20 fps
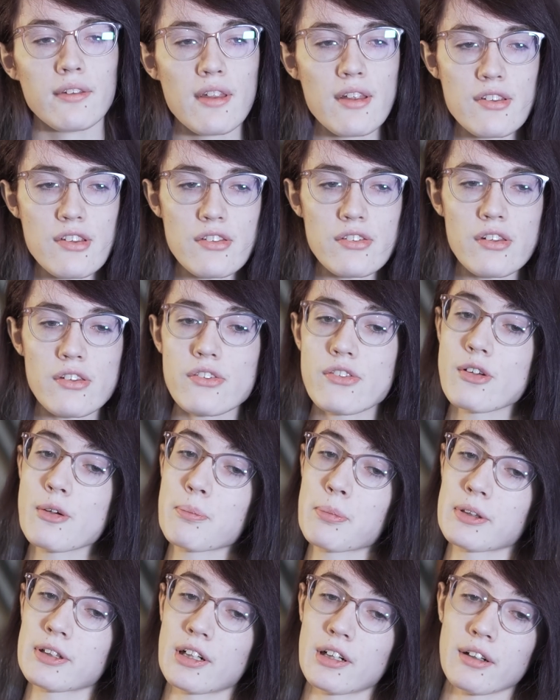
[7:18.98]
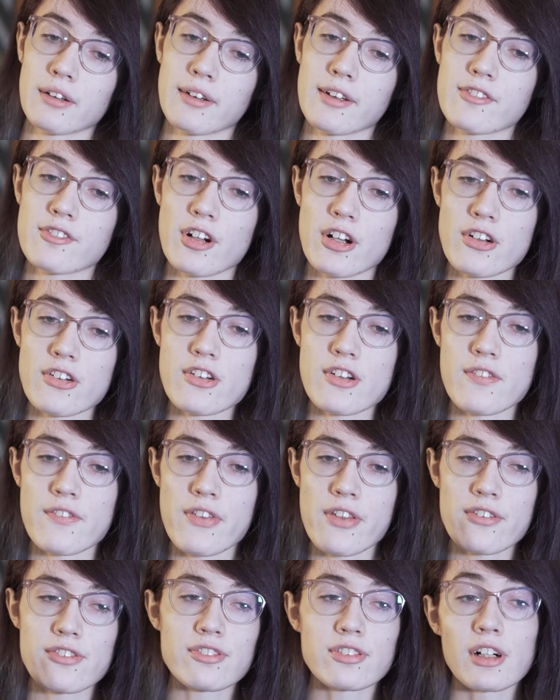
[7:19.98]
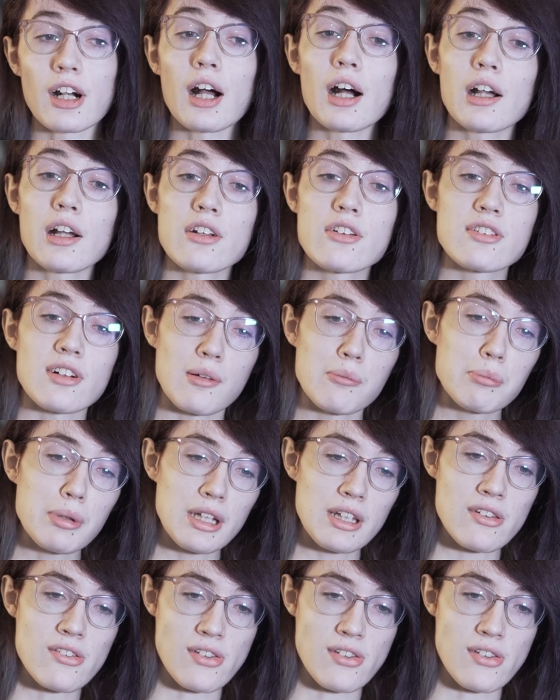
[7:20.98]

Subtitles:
This is a super early version of the frog jumping